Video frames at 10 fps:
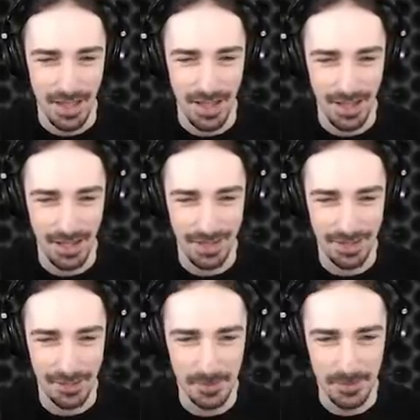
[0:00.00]
Okay. Looks like
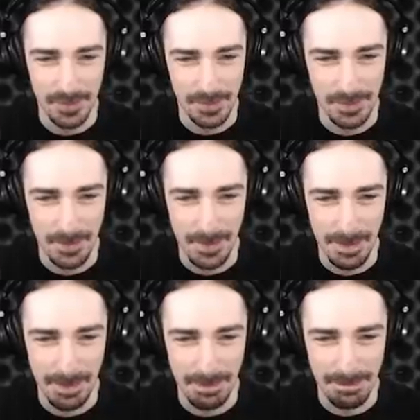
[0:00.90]
one of those pawn
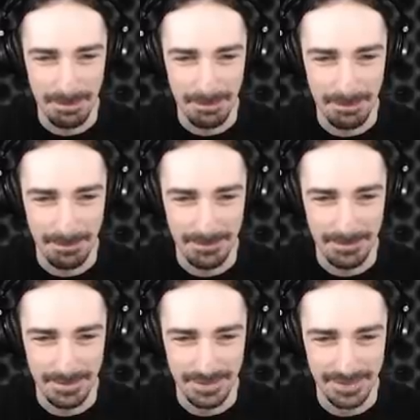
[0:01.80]
skimmers. How have I
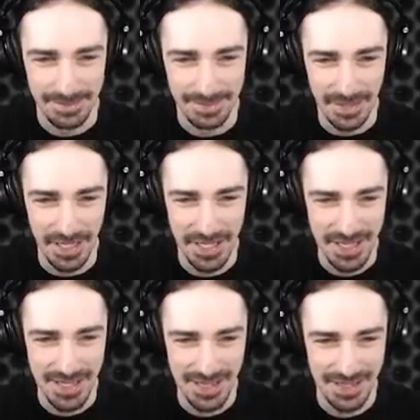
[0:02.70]
not died yet?
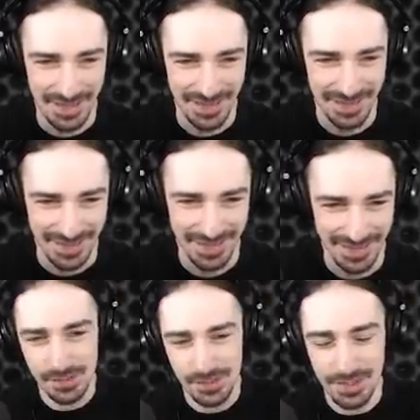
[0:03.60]
What is? No.
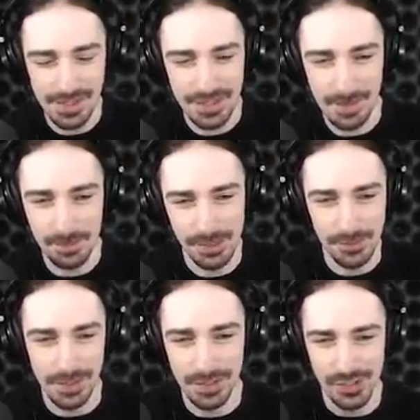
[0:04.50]
This is an example
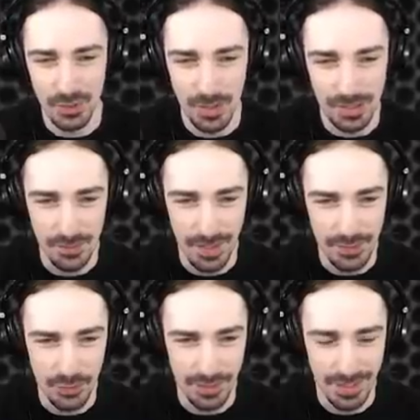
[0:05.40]
of a
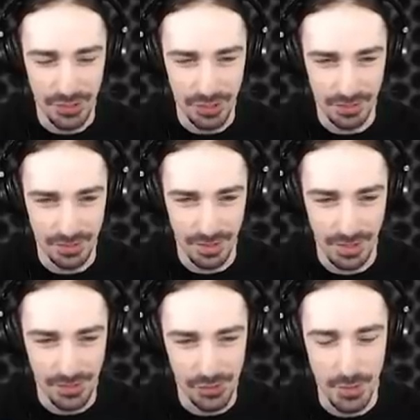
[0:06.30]
disqualified creation.
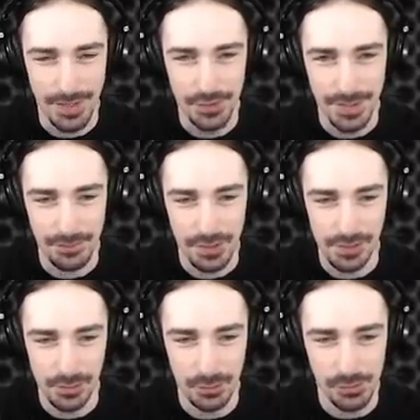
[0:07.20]
So you actually have to
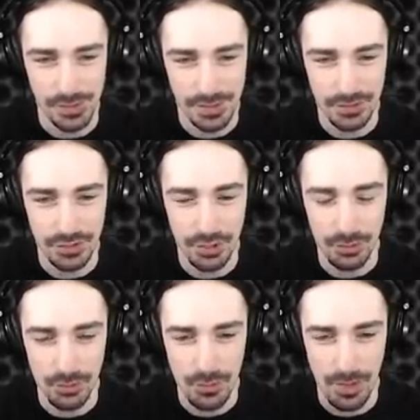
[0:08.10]
use
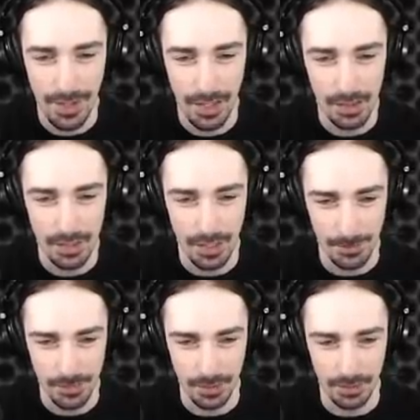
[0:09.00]
two
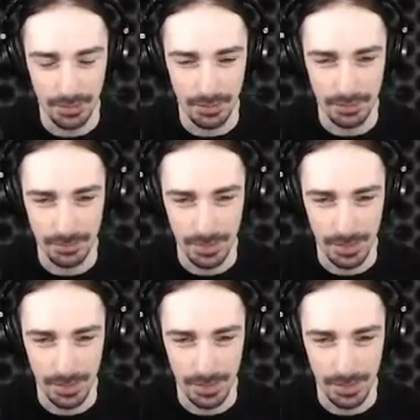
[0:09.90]
helicopter